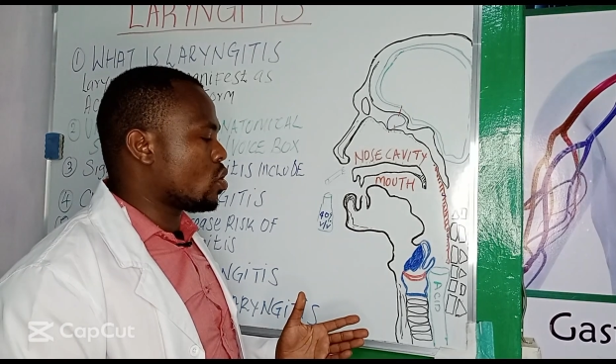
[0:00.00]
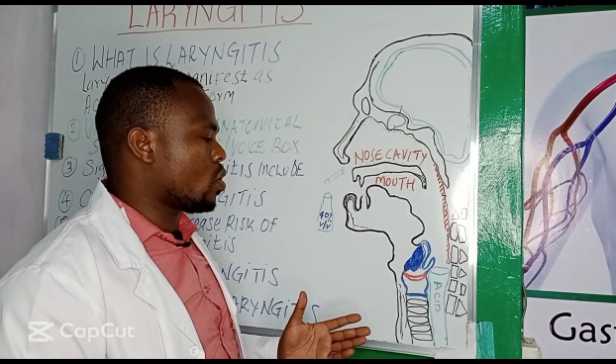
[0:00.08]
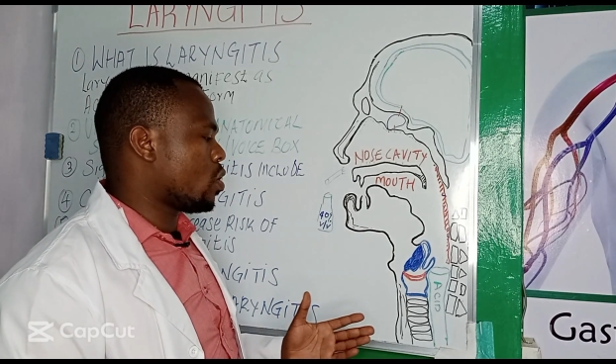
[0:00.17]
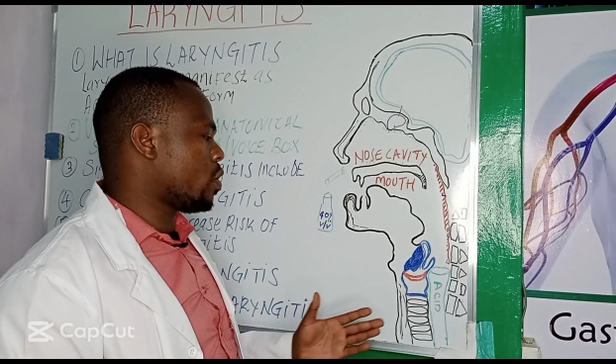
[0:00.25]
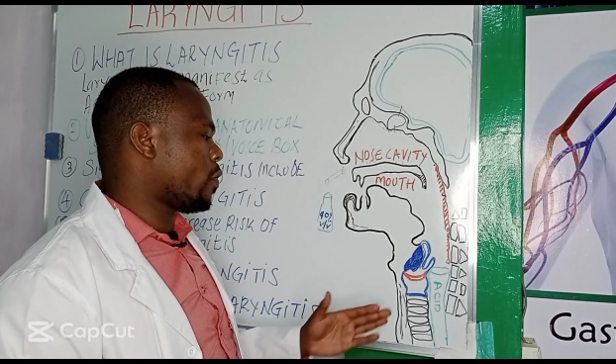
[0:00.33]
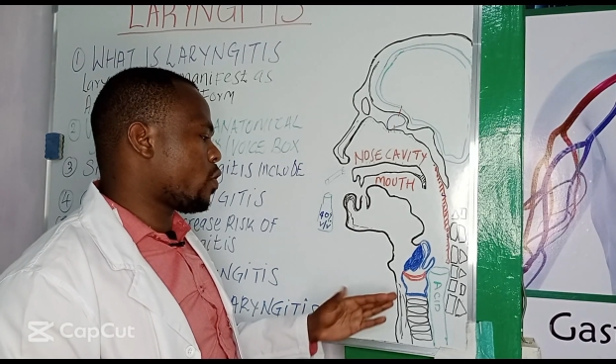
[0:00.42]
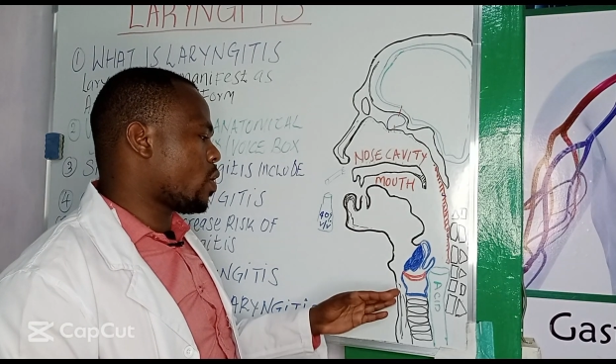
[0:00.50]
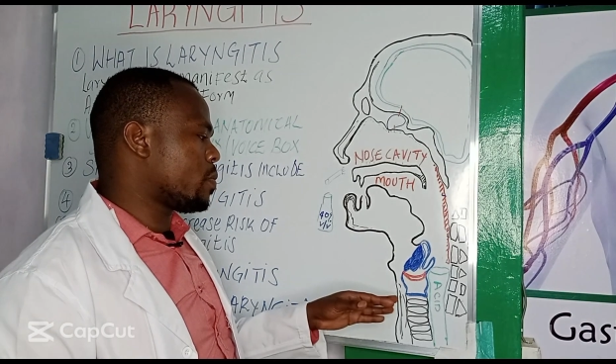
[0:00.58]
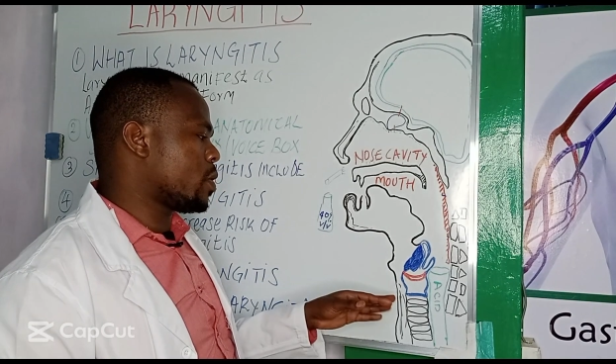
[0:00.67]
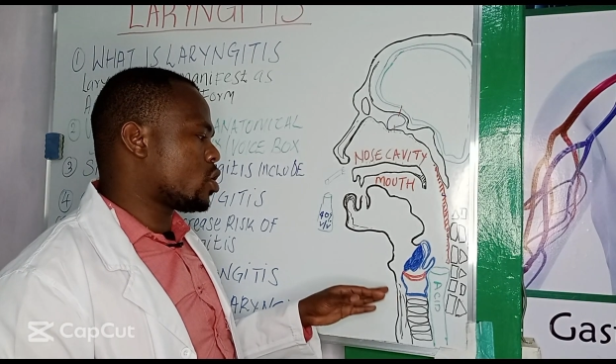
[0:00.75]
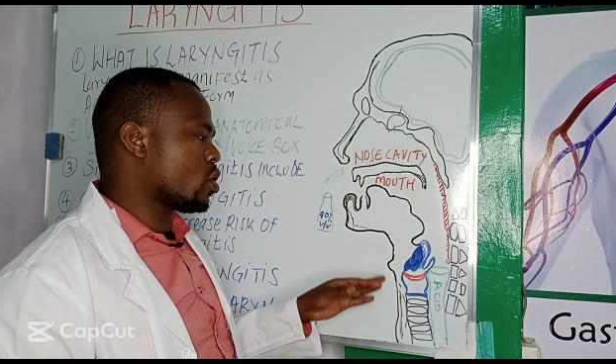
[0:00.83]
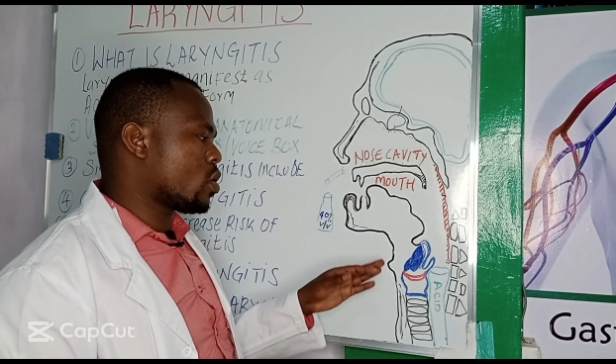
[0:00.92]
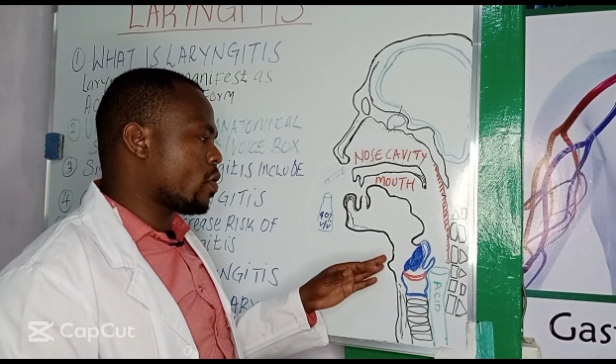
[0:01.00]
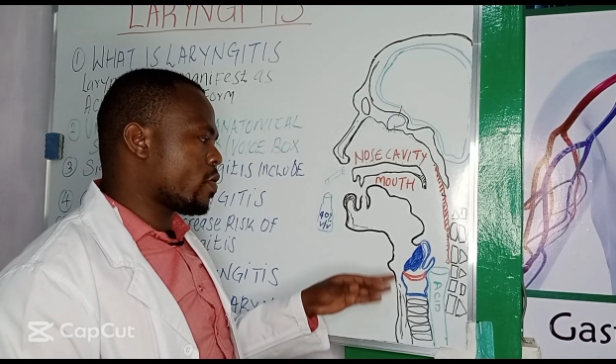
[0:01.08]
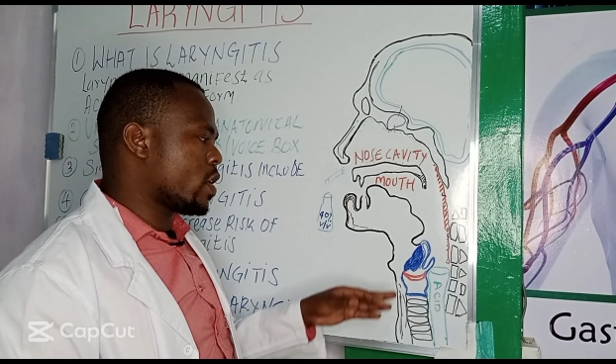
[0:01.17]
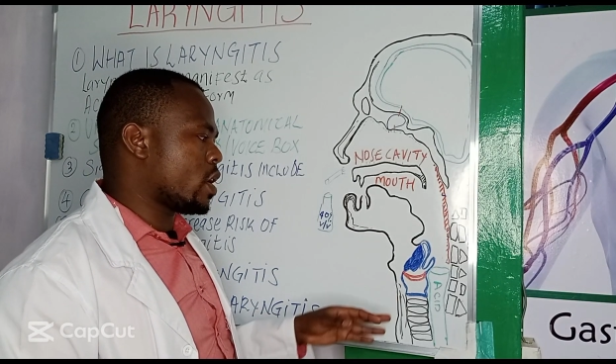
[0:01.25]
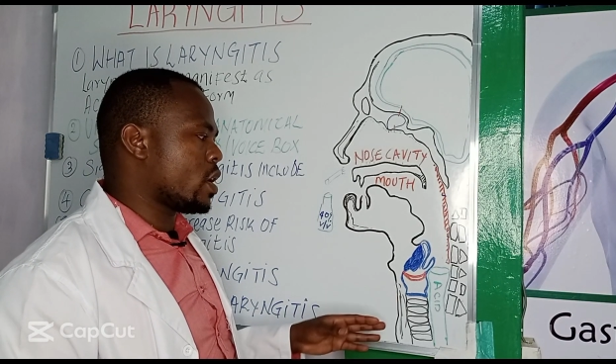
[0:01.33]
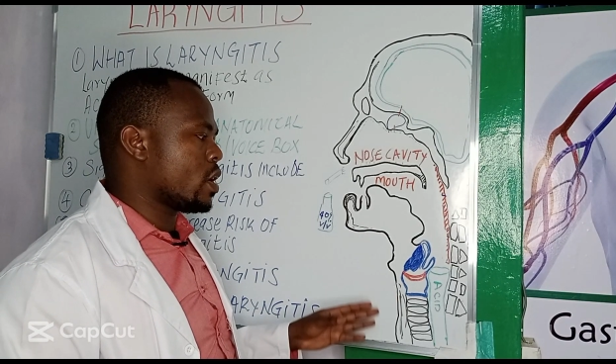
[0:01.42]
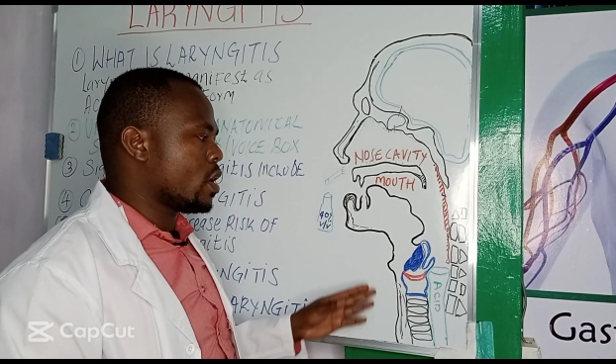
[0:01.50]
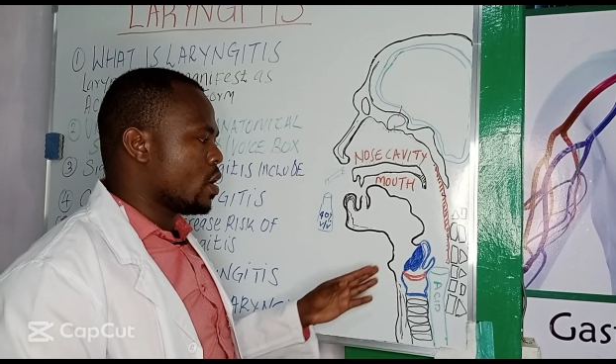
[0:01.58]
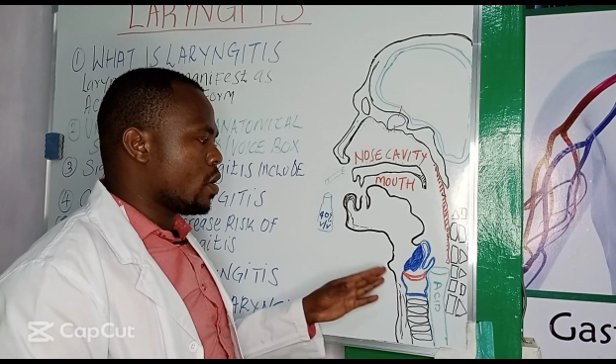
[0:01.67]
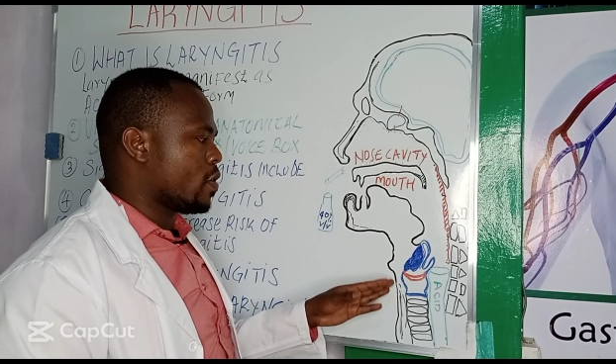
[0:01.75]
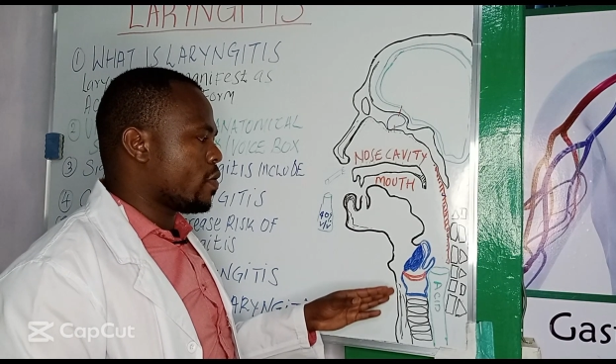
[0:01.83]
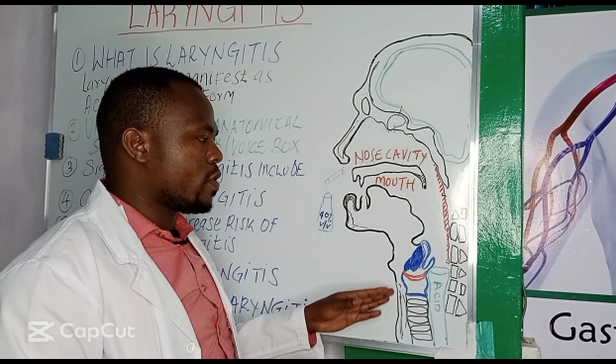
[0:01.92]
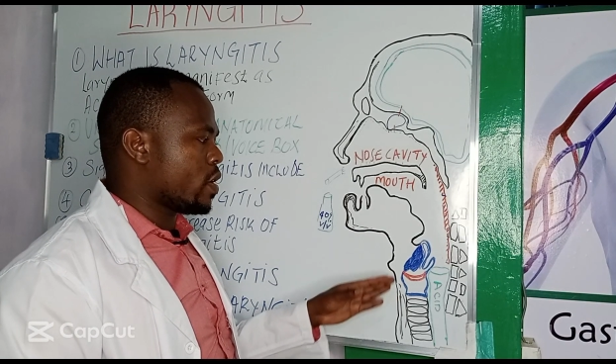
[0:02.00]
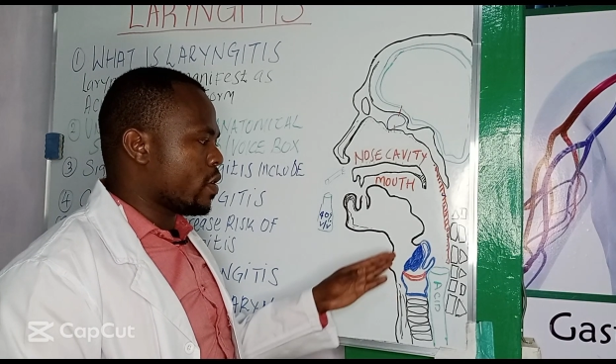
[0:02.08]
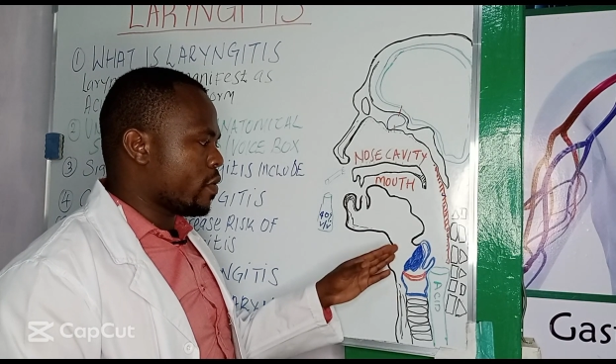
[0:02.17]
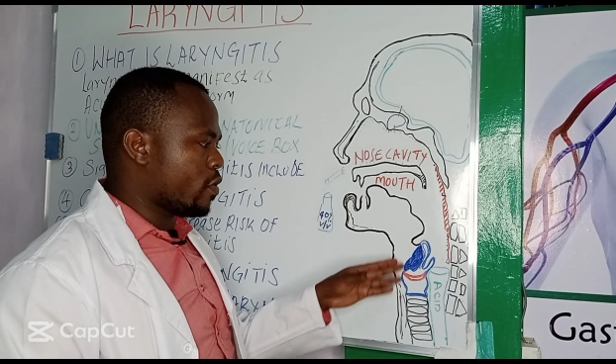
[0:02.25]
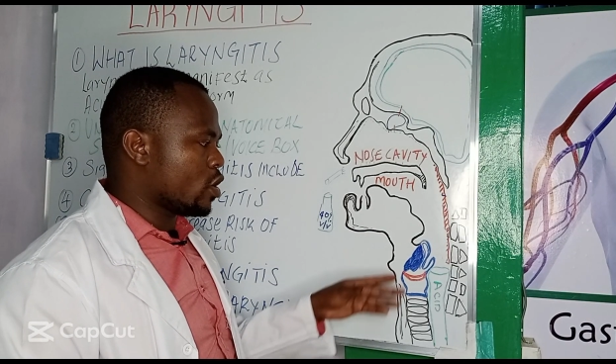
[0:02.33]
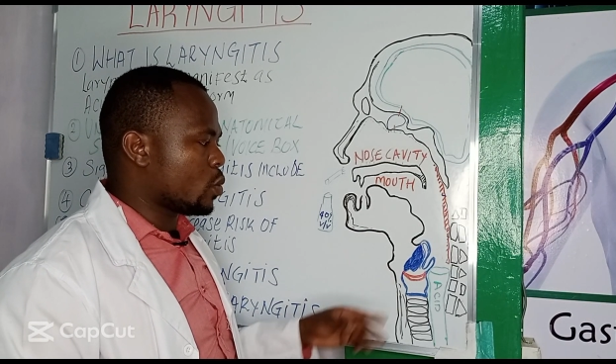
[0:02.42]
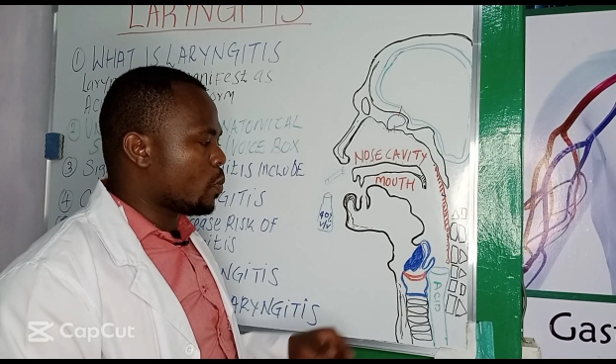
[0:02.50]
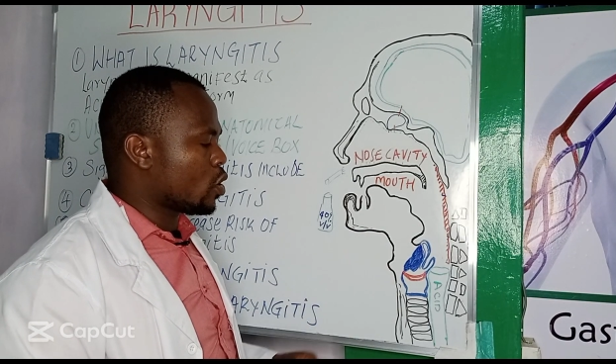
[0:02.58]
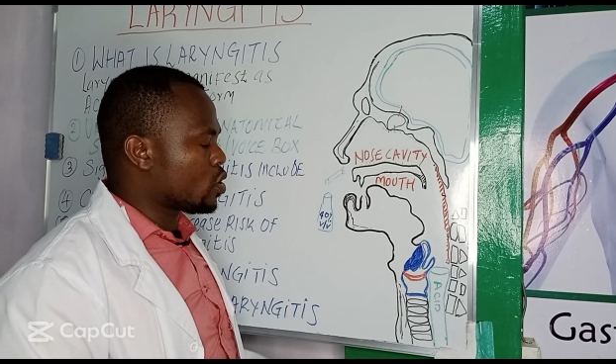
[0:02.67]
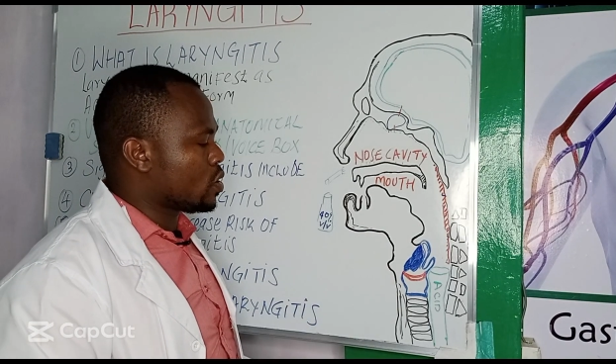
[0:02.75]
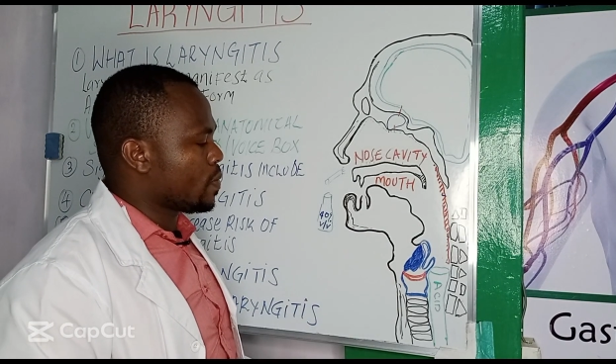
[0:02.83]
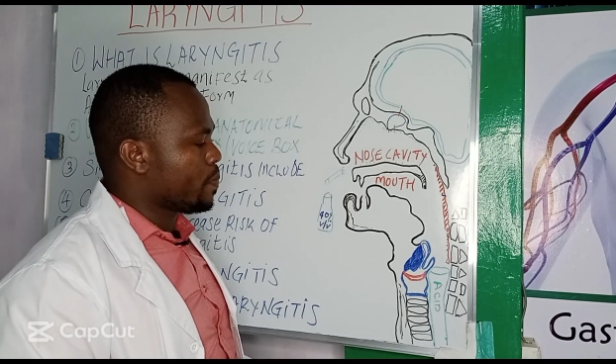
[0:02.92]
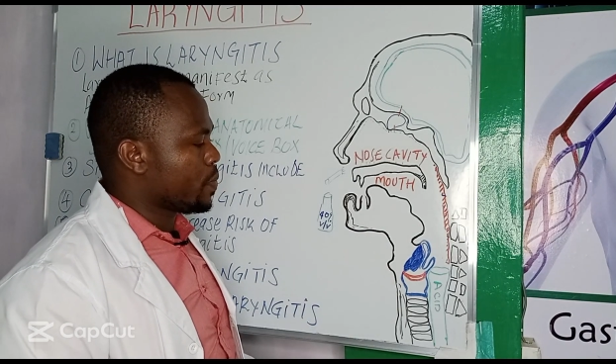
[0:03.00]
or inflammation of the voice box,